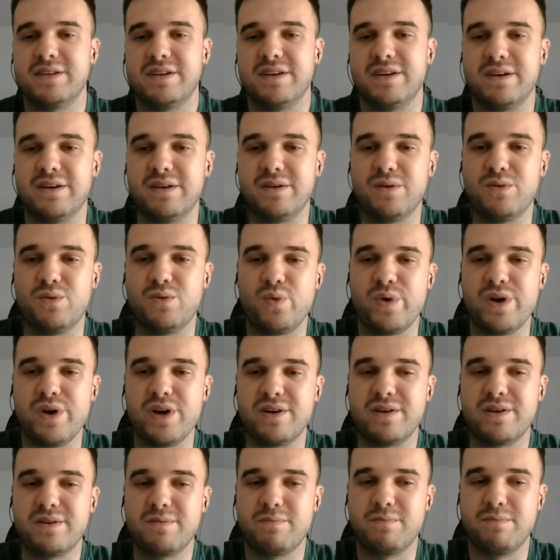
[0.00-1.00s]
Uh,
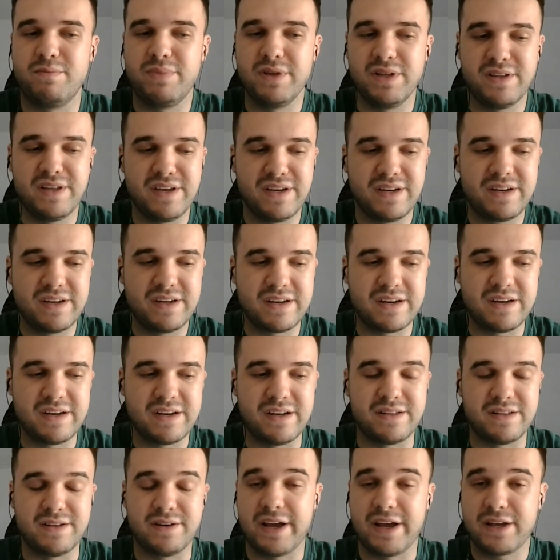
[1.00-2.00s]
we're building a
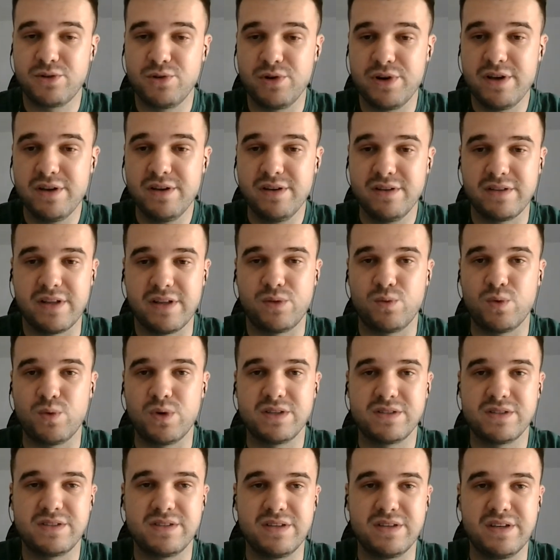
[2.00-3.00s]
directory that was
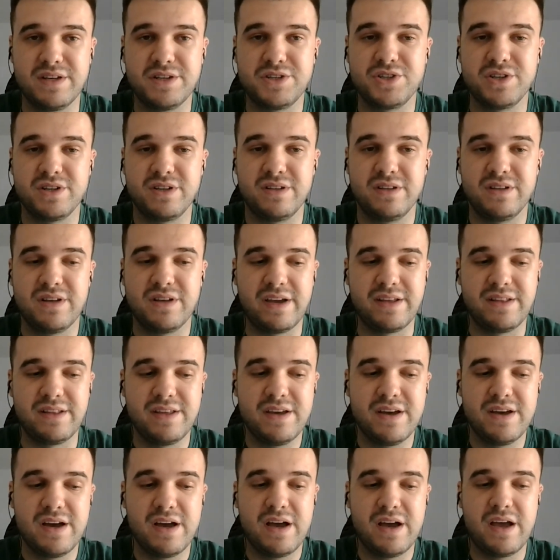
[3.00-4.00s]
initial
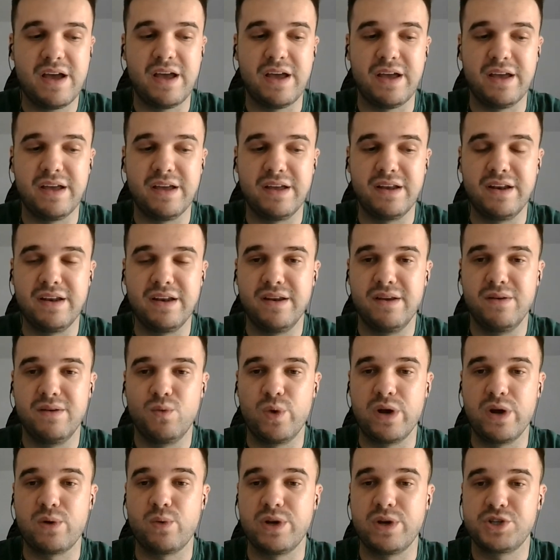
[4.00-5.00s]
idea and
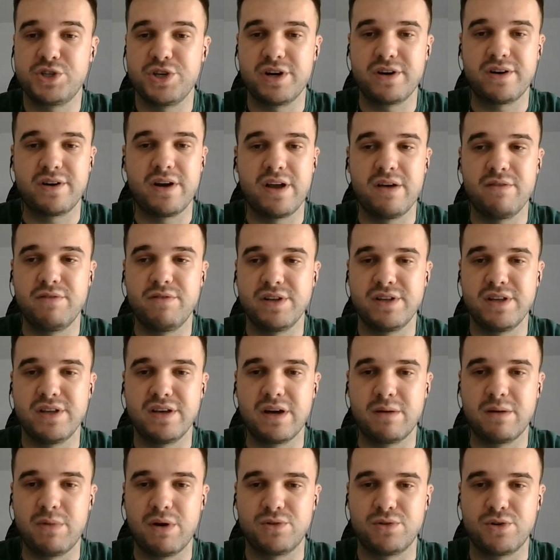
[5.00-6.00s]
where we share everything
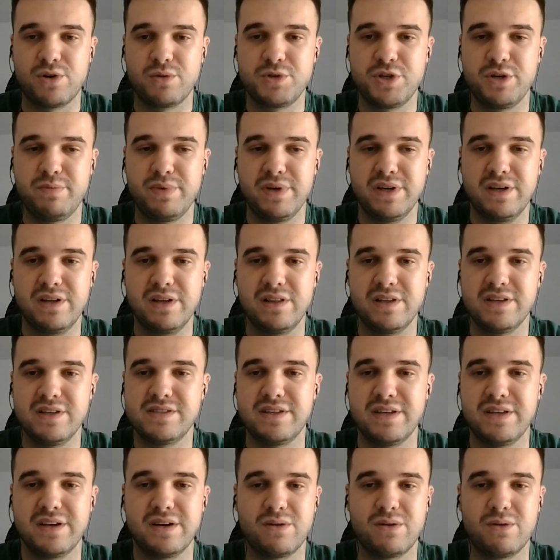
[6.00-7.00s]
about dropshipping,
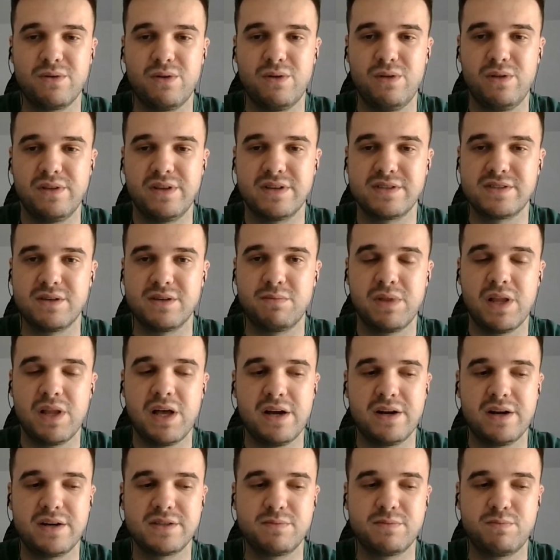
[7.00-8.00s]
listing all the
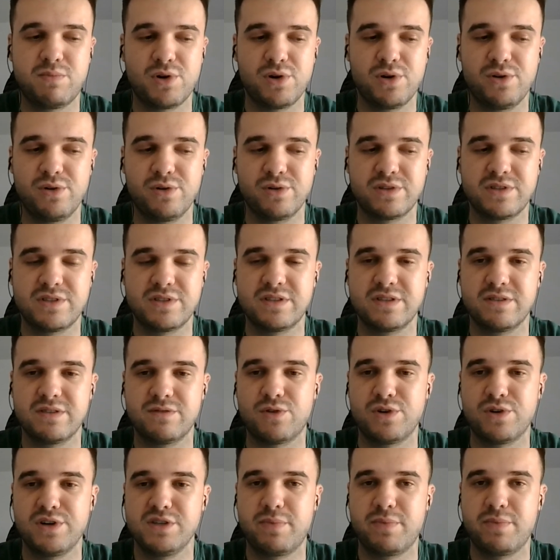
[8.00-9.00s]
suppliers, products
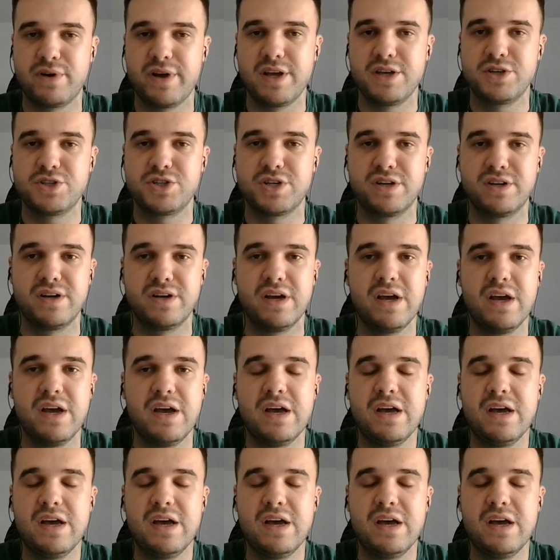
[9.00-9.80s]
for inspiration,